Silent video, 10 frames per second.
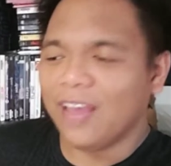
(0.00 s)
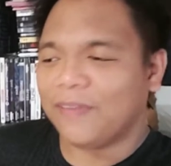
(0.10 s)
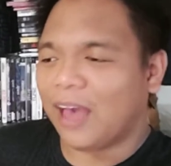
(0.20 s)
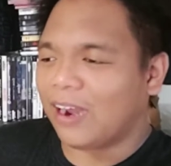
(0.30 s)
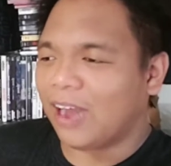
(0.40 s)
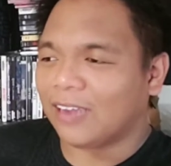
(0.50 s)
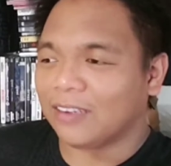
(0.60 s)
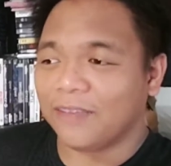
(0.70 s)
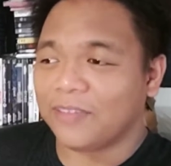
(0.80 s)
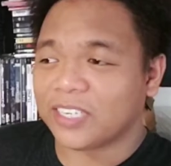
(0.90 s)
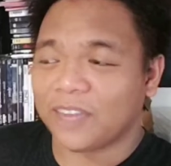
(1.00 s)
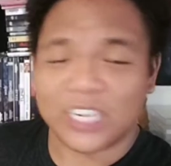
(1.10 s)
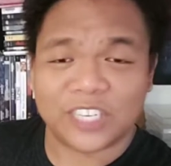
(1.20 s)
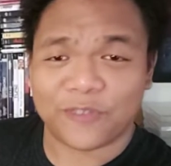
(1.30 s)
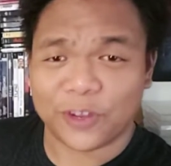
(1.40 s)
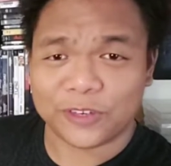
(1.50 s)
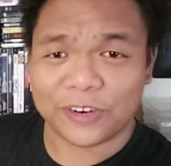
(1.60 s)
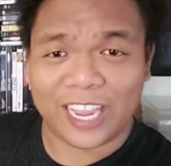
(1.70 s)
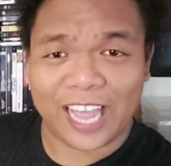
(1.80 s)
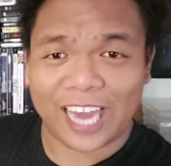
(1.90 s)
that I love the 70s
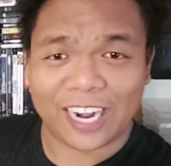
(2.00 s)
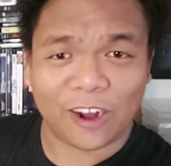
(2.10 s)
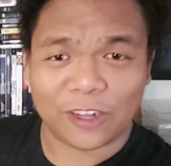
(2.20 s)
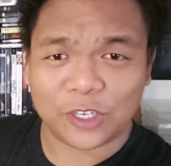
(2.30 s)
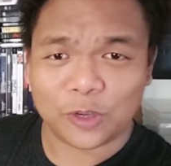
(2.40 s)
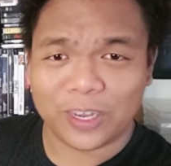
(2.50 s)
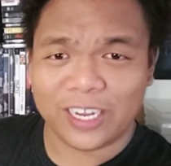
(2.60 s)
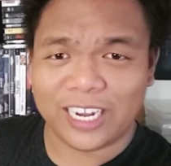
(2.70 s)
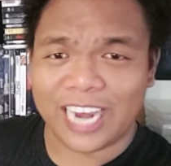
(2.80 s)
filter he added onto it.